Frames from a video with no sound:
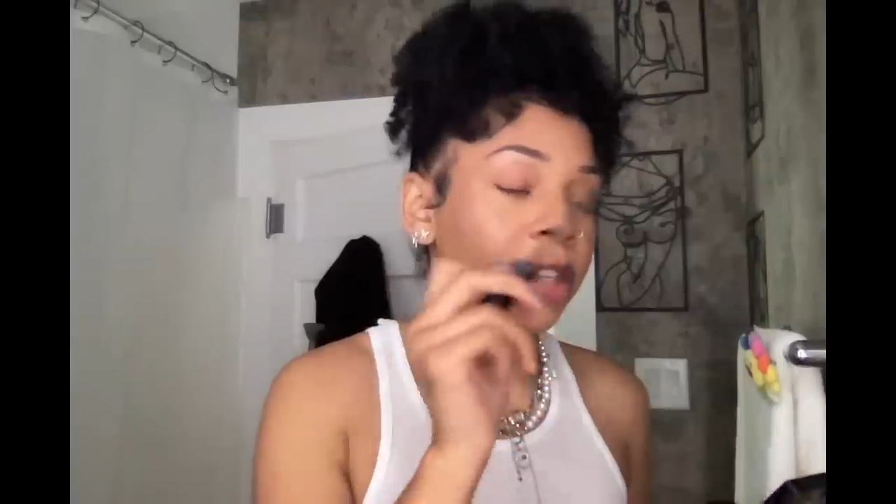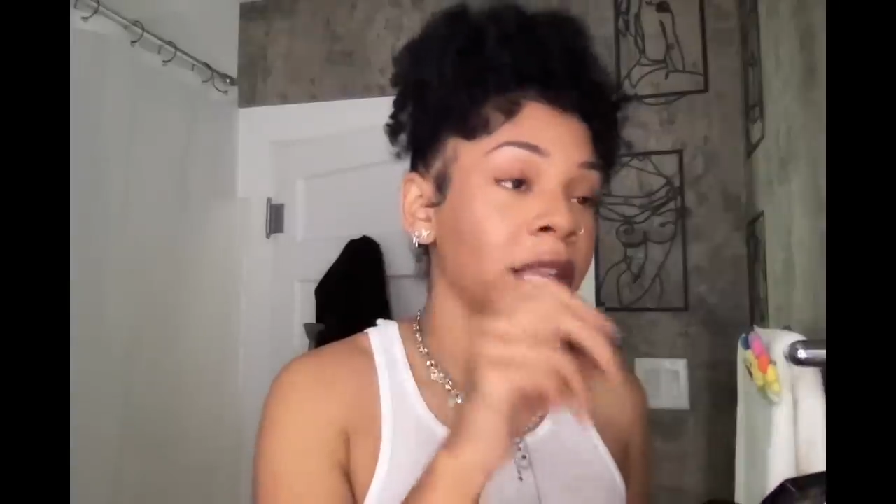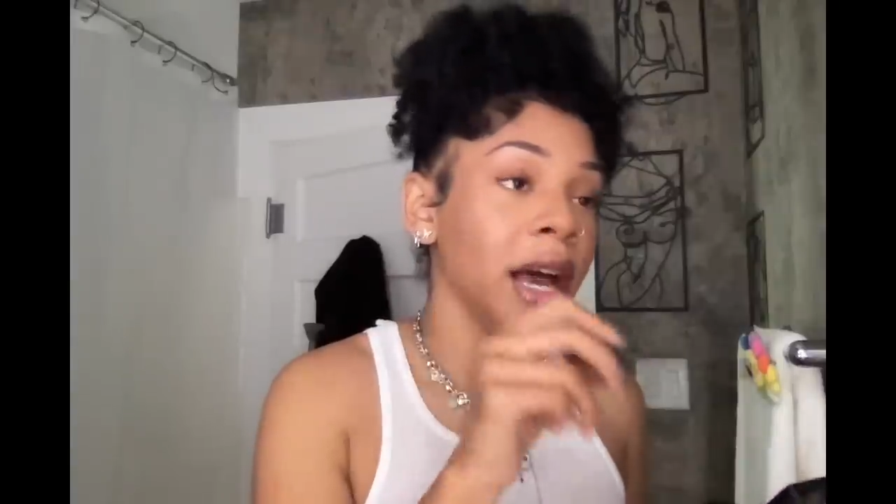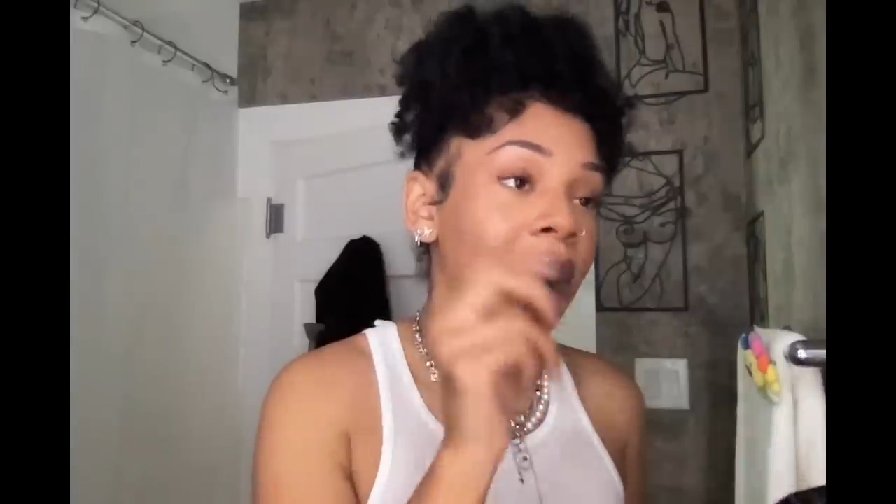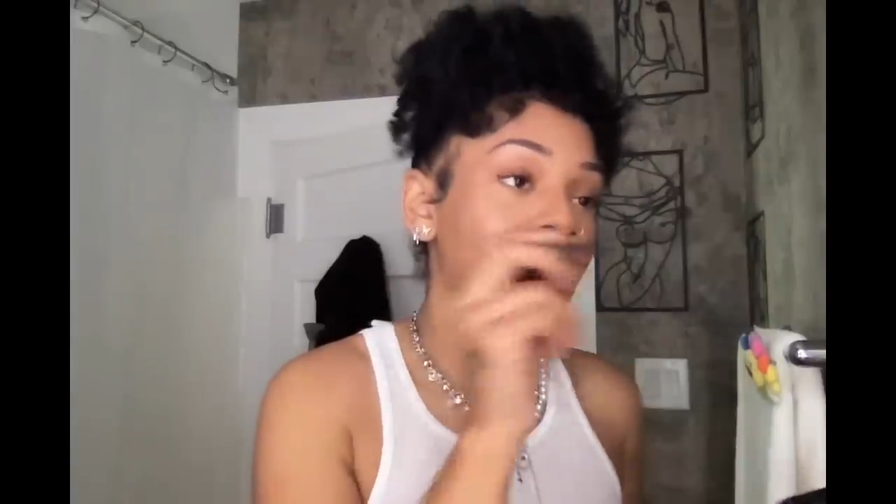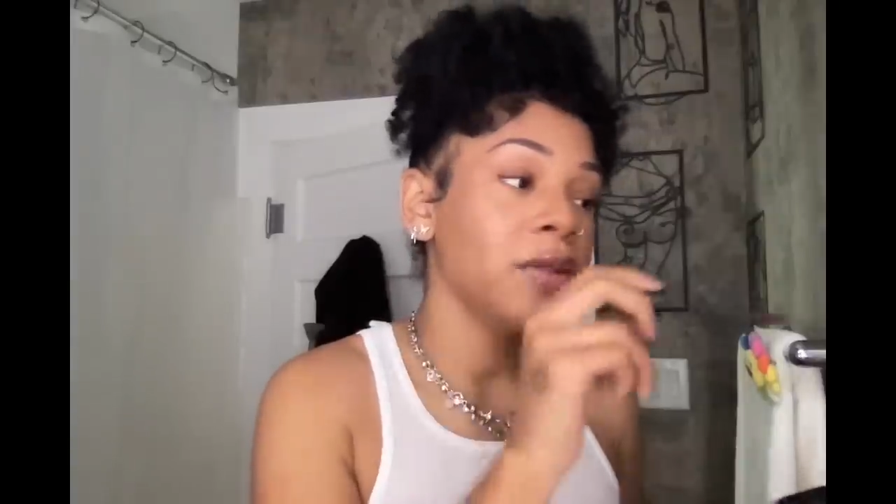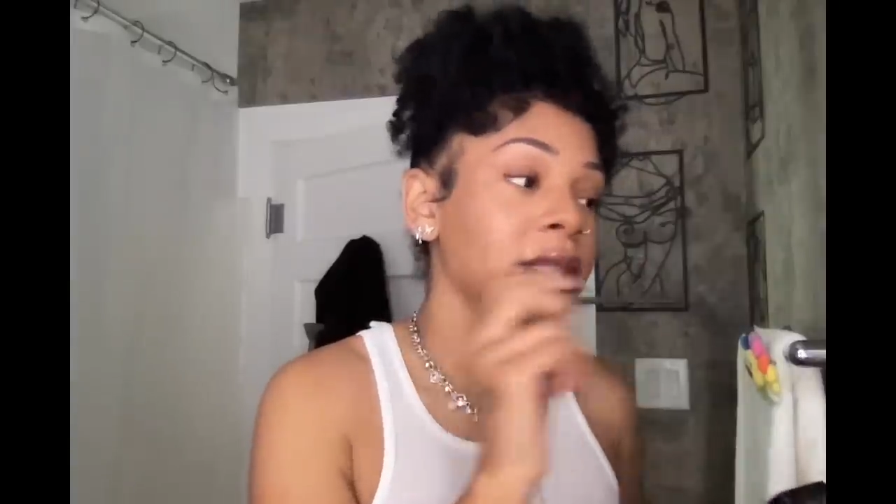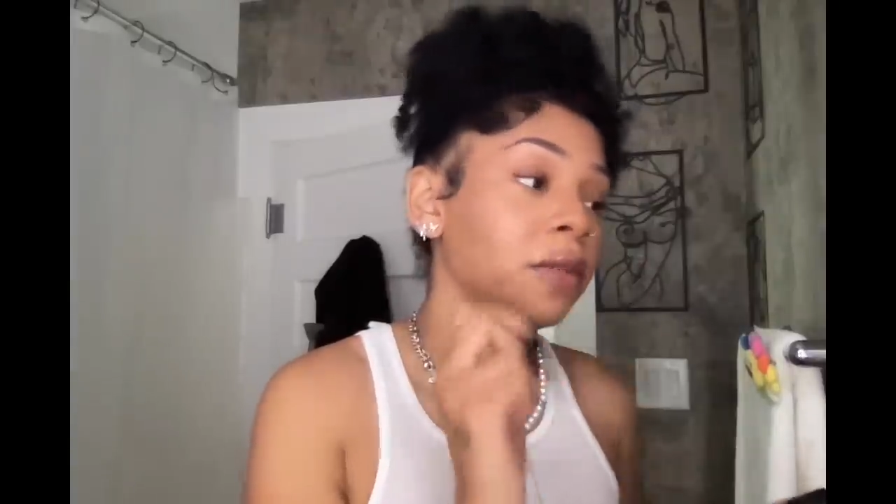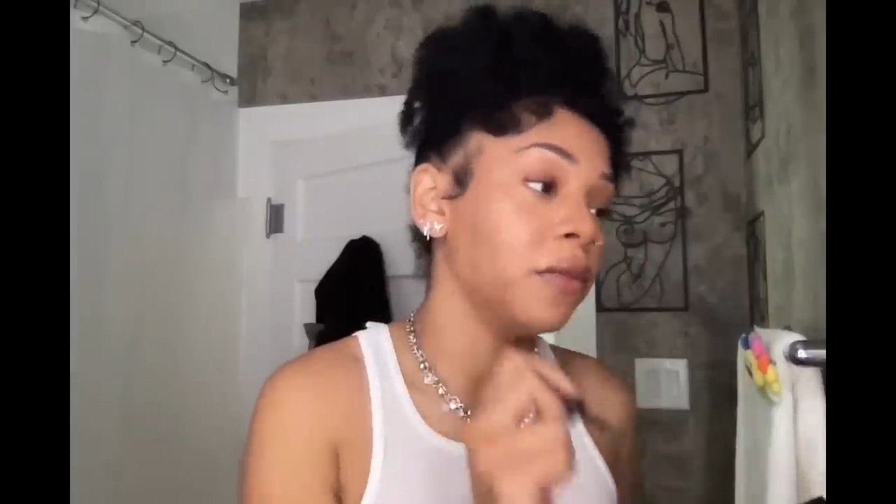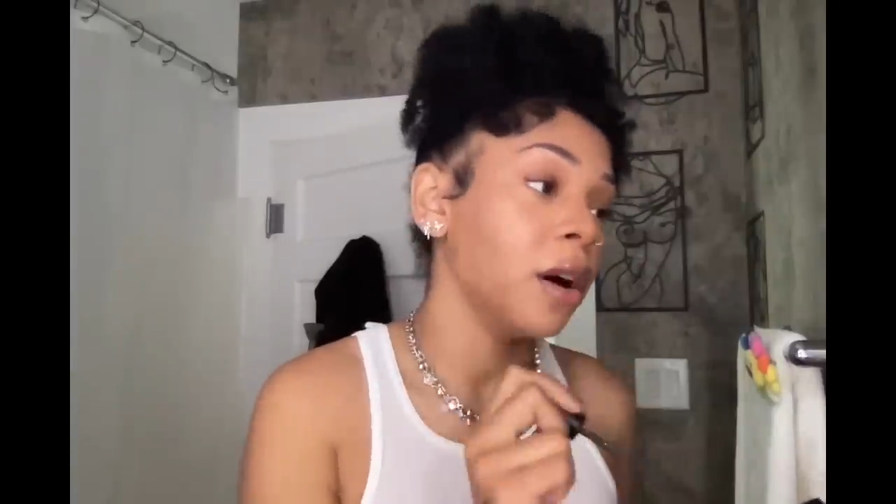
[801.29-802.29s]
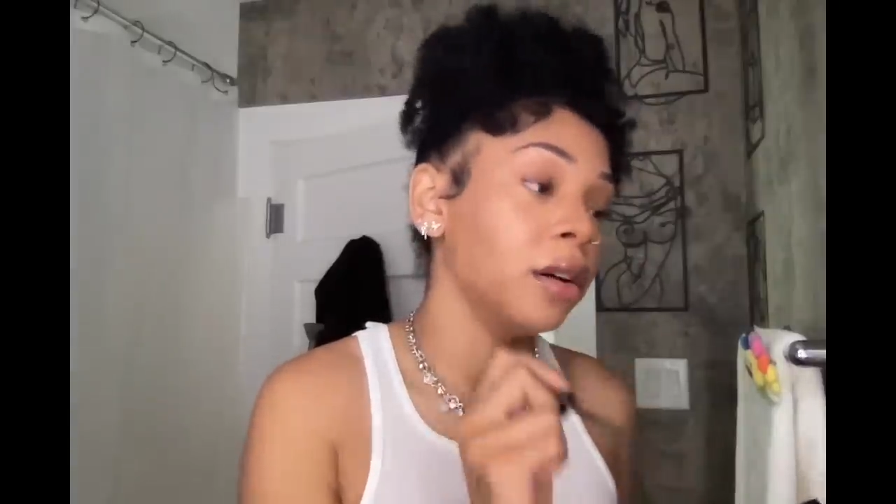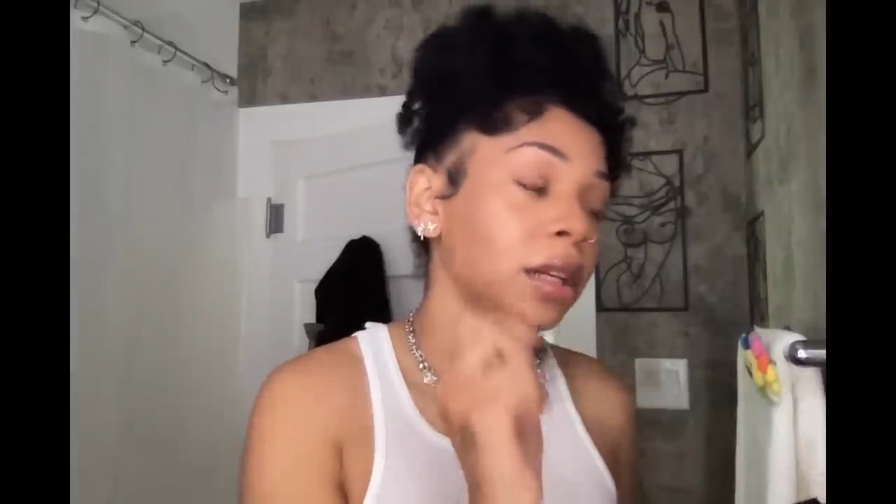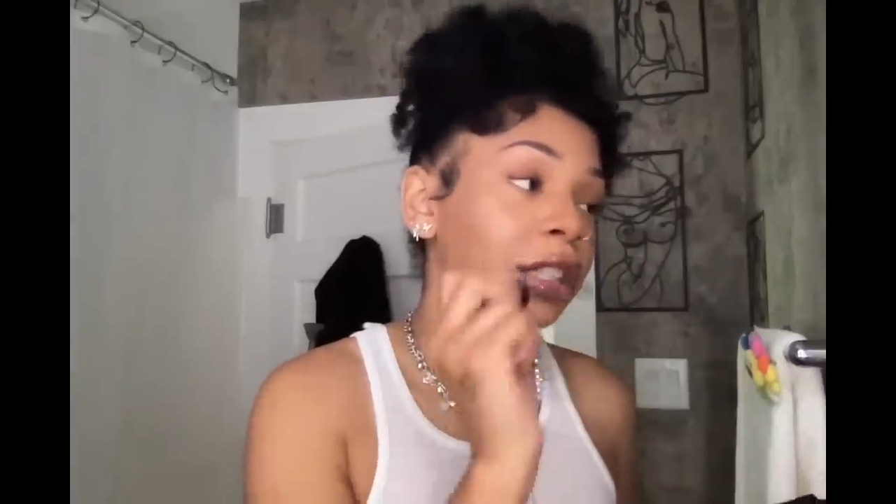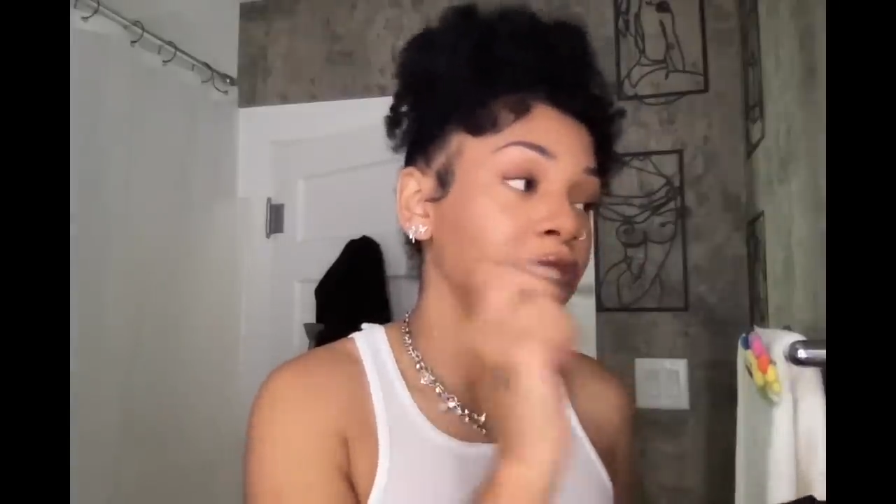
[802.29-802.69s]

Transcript: yeah, I was at fault and I